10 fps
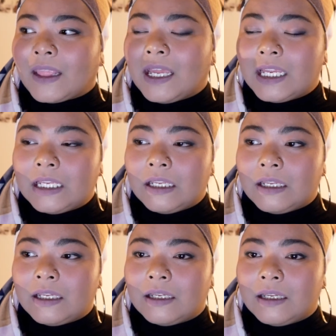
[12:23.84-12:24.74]

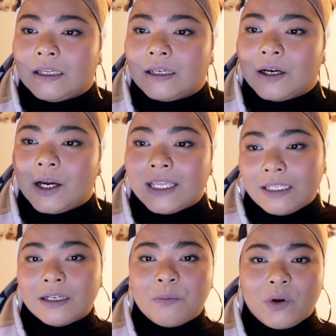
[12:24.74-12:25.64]
He,
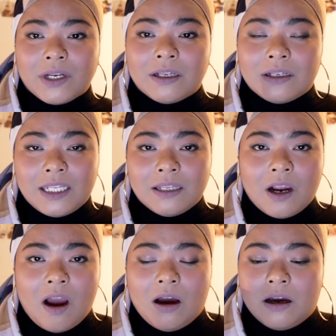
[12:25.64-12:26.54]
in the morning, in the
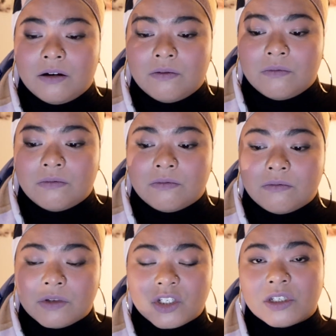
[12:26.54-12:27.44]
car,
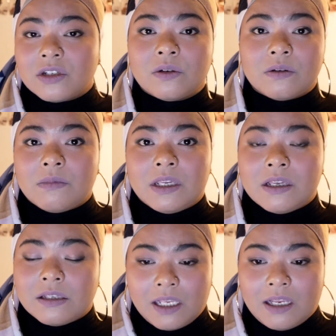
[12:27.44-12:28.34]
he just showed me.
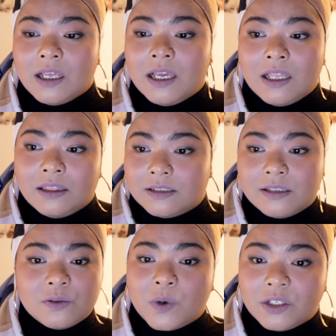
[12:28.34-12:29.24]
He said, this
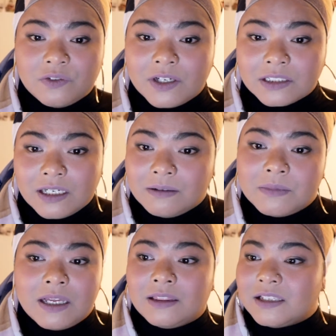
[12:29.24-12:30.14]
is what you fucked up.
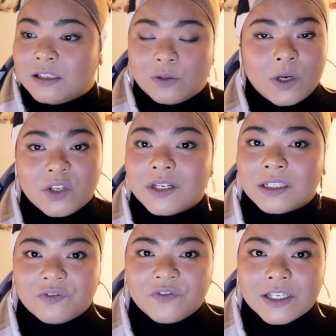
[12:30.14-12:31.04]
This is what you
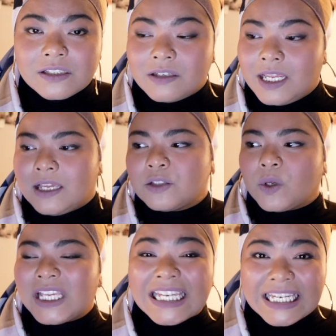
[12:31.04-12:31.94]
need to fix today. So
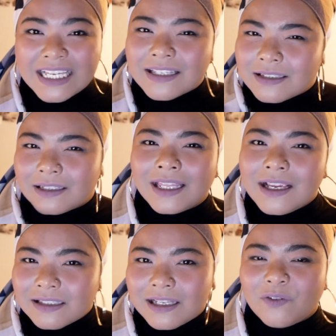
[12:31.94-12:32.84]
he lists
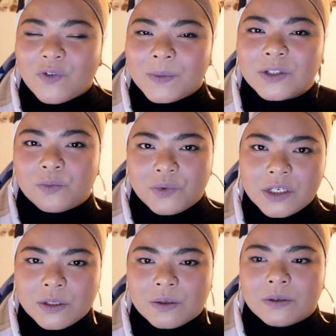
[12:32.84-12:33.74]
things down for me to
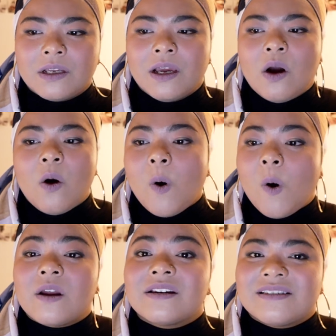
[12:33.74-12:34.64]
reshoot
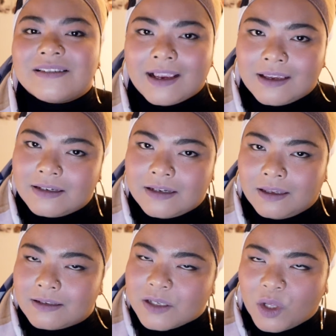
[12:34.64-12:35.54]
on second day
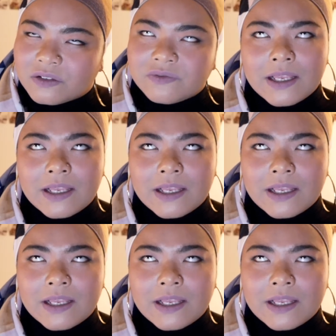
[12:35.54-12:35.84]
itself.